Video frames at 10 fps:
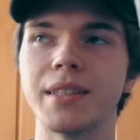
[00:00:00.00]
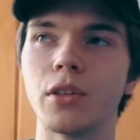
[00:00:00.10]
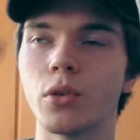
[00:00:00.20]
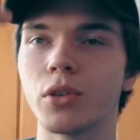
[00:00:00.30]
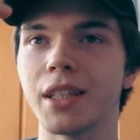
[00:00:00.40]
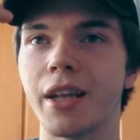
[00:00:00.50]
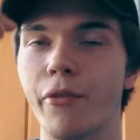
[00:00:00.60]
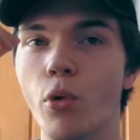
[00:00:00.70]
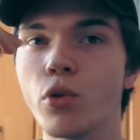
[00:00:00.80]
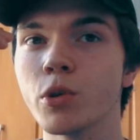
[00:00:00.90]
TED Talks that
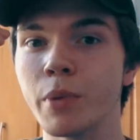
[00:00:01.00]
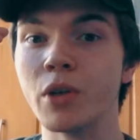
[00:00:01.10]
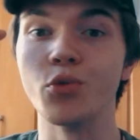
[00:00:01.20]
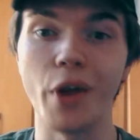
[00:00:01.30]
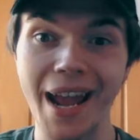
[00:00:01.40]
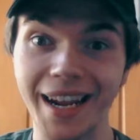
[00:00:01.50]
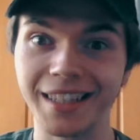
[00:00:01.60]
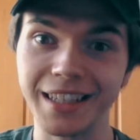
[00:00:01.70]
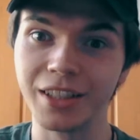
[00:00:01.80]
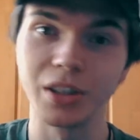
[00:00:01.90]
I've also been
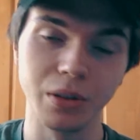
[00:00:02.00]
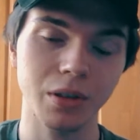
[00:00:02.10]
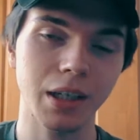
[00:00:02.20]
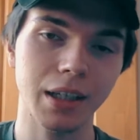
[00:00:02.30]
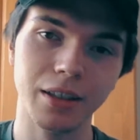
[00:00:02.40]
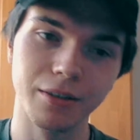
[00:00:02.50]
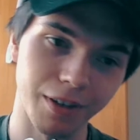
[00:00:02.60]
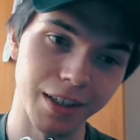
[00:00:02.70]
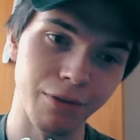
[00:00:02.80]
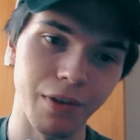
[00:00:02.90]
reacting to.
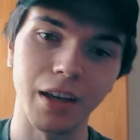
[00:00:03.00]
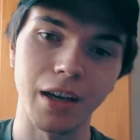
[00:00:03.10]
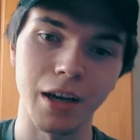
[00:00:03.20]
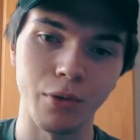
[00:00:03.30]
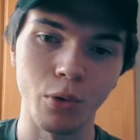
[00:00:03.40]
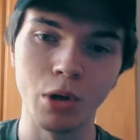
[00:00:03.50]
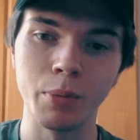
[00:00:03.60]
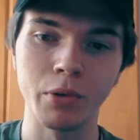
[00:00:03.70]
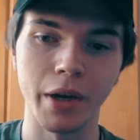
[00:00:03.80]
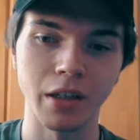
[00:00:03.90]
Funny thing, I've only
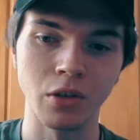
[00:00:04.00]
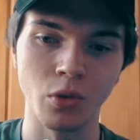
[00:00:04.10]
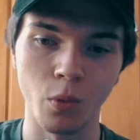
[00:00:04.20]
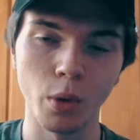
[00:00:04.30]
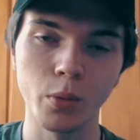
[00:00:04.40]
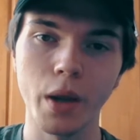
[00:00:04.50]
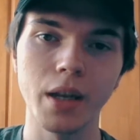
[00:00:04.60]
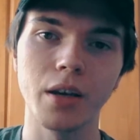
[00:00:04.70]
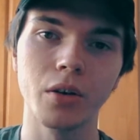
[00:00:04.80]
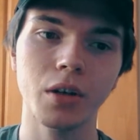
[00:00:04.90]
been reacting to one
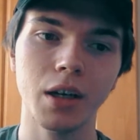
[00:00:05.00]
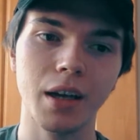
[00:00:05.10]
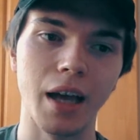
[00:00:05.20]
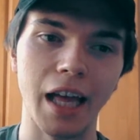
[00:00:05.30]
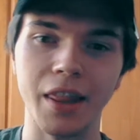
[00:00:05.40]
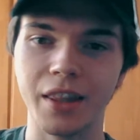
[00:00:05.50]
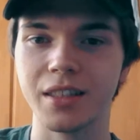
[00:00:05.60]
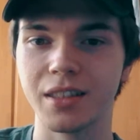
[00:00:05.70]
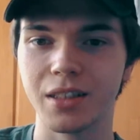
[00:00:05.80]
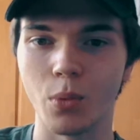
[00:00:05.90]
video, and
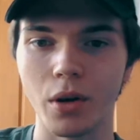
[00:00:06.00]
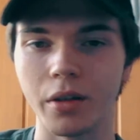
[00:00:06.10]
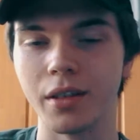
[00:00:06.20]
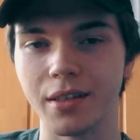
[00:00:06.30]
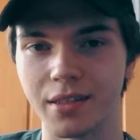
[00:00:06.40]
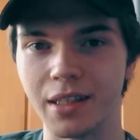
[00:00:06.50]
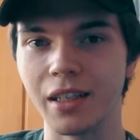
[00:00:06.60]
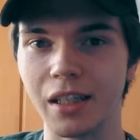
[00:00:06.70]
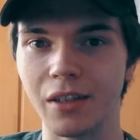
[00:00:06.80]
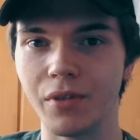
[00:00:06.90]
this is this one
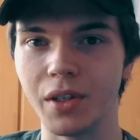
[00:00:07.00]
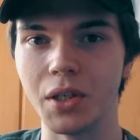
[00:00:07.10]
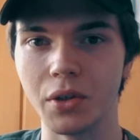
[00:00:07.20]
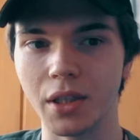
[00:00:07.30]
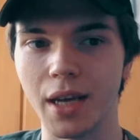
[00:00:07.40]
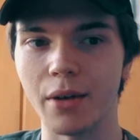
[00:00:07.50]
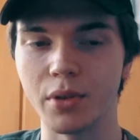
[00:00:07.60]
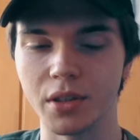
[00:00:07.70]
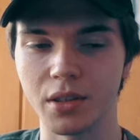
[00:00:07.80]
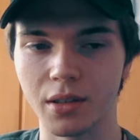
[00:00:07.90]
singular video that I
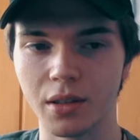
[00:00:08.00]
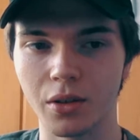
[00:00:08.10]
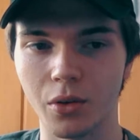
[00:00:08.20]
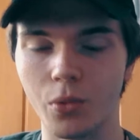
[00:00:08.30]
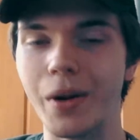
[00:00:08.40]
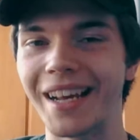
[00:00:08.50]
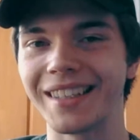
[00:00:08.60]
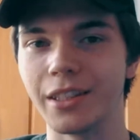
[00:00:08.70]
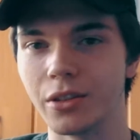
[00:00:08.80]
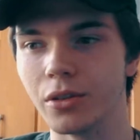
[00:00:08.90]
was
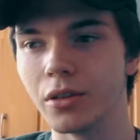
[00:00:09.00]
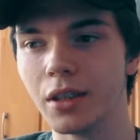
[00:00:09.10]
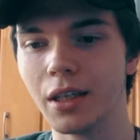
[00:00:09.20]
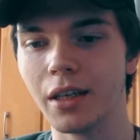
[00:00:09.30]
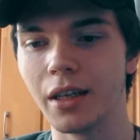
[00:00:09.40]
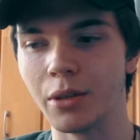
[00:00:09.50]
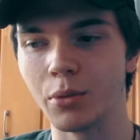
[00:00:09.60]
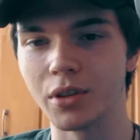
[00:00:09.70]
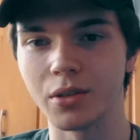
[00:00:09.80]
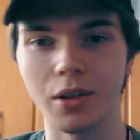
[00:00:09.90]
reacting to. It
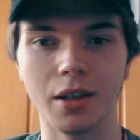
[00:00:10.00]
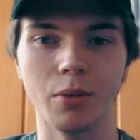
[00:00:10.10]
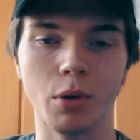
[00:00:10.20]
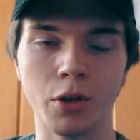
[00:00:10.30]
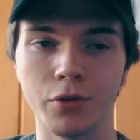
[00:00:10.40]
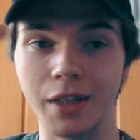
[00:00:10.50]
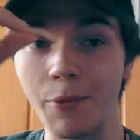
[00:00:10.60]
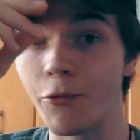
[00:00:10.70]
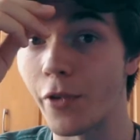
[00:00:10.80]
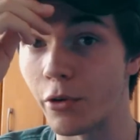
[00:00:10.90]
was uh, one of
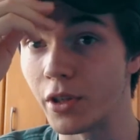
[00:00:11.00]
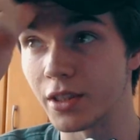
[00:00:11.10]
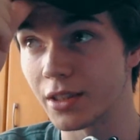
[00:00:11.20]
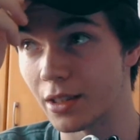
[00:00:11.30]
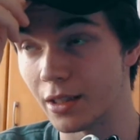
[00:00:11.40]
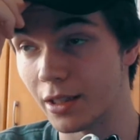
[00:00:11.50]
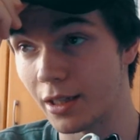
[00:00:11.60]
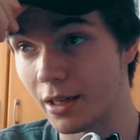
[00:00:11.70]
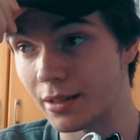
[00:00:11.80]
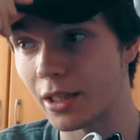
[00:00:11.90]
Tim Ferriss'
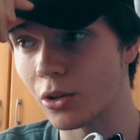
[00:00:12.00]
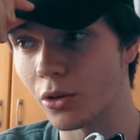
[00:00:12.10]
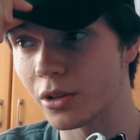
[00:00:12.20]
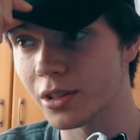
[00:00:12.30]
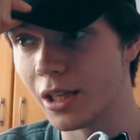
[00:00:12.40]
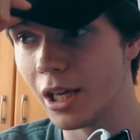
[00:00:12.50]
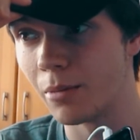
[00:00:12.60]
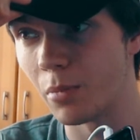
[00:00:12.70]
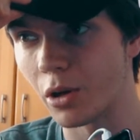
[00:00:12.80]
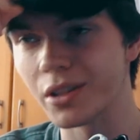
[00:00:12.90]
uh, TED Talks,
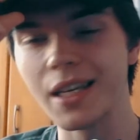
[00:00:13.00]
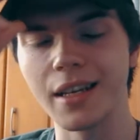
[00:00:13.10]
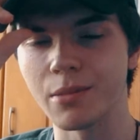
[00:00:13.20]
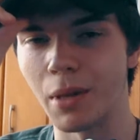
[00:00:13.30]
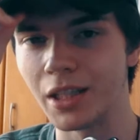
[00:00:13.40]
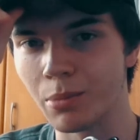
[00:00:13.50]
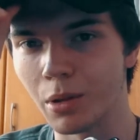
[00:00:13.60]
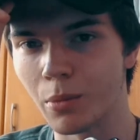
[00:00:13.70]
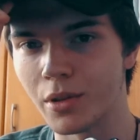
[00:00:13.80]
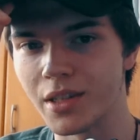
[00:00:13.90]
because he has
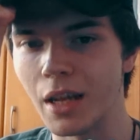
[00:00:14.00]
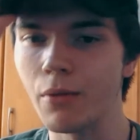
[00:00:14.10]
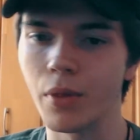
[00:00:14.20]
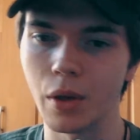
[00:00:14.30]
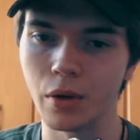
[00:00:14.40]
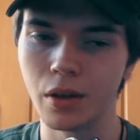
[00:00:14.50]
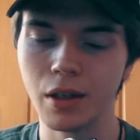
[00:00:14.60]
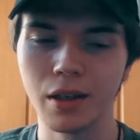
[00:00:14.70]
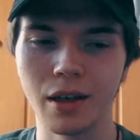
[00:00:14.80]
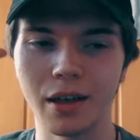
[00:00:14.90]
multiple ones, even though
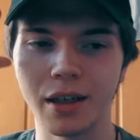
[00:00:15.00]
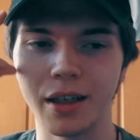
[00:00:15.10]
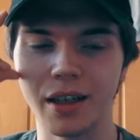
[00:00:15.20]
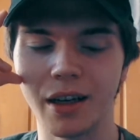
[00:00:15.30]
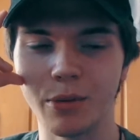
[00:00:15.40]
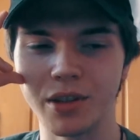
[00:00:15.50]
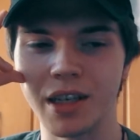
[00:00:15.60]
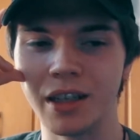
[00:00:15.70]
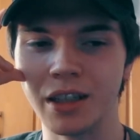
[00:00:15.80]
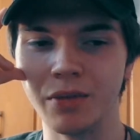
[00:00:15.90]
I, I was
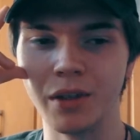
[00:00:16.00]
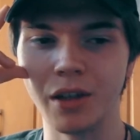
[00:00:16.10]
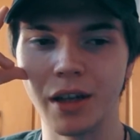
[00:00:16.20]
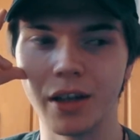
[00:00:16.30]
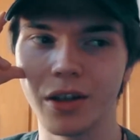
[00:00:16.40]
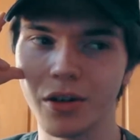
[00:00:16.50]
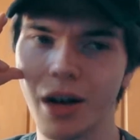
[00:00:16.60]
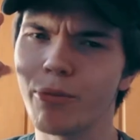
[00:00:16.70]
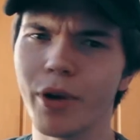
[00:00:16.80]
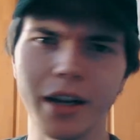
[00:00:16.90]
saying in the video, like, you know,
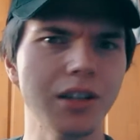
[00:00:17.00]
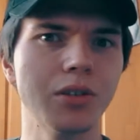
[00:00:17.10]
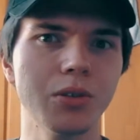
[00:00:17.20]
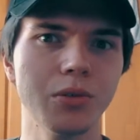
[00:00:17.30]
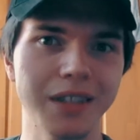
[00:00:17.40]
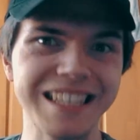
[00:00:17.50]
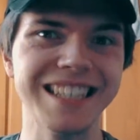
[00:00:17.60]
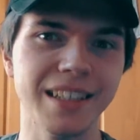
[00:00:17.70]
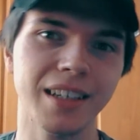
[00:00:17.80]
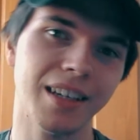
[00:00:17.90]
I'm reacting to
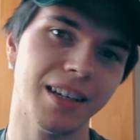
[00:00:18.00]
the